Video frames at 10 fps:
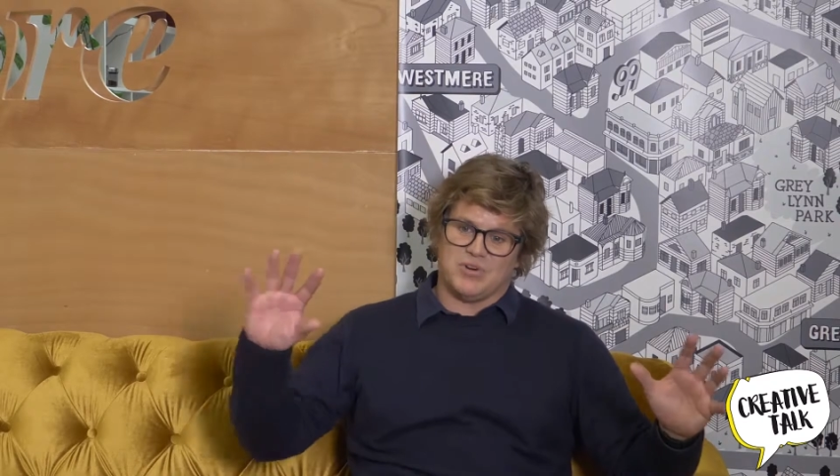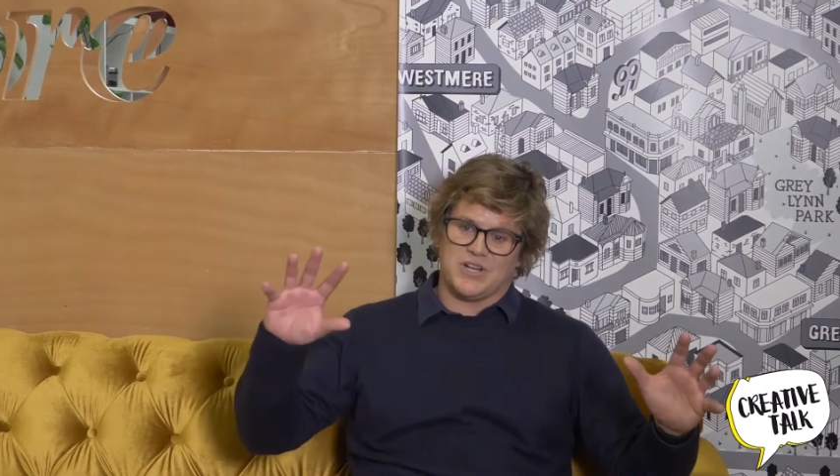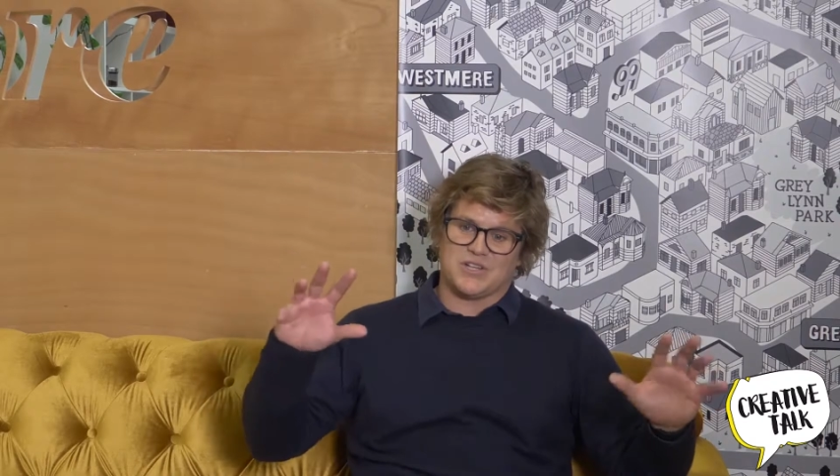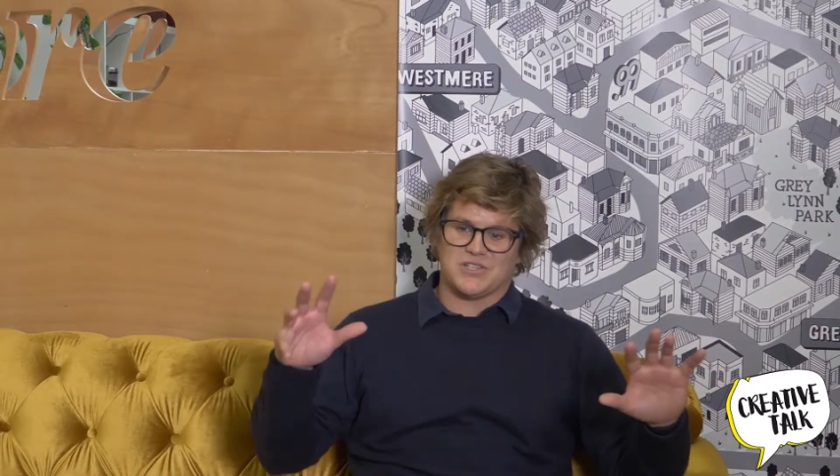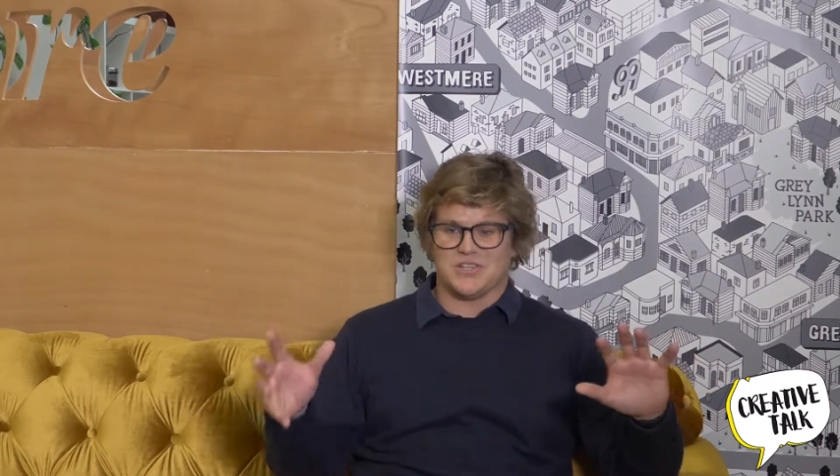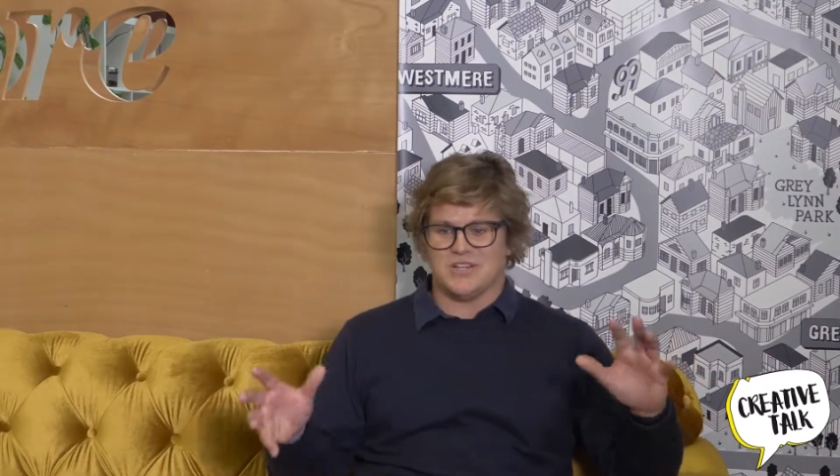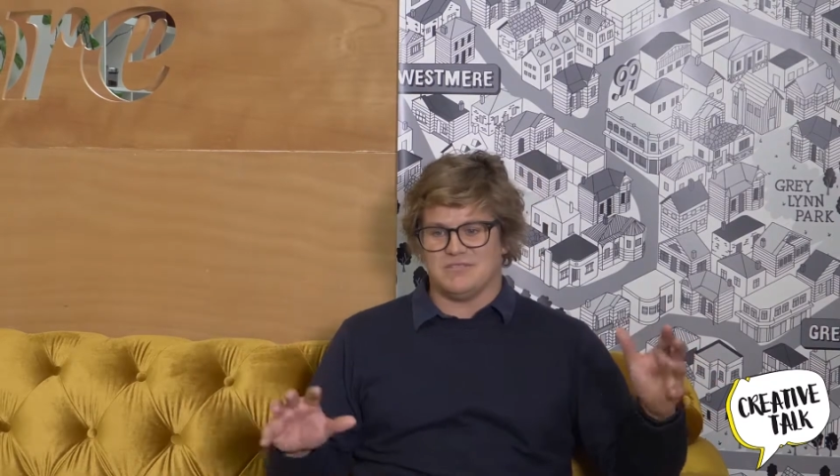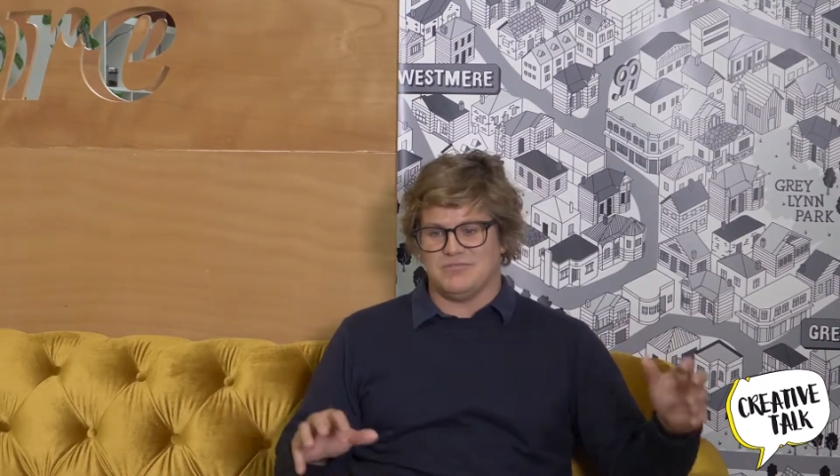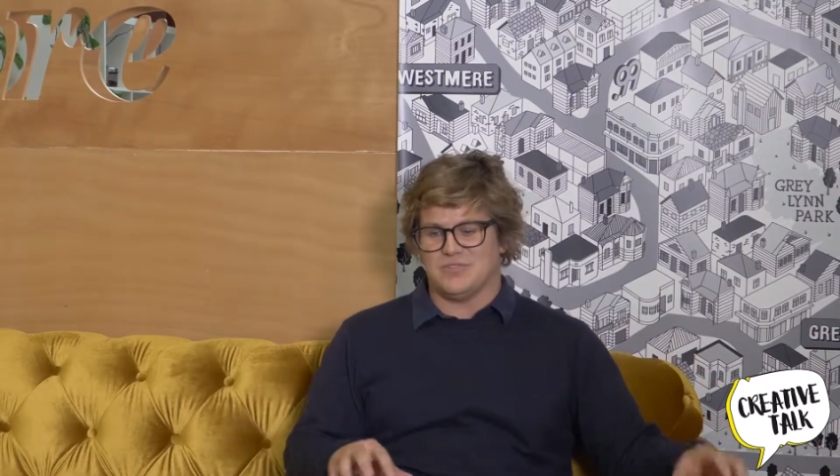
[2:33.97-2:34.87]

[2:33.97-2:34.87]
product design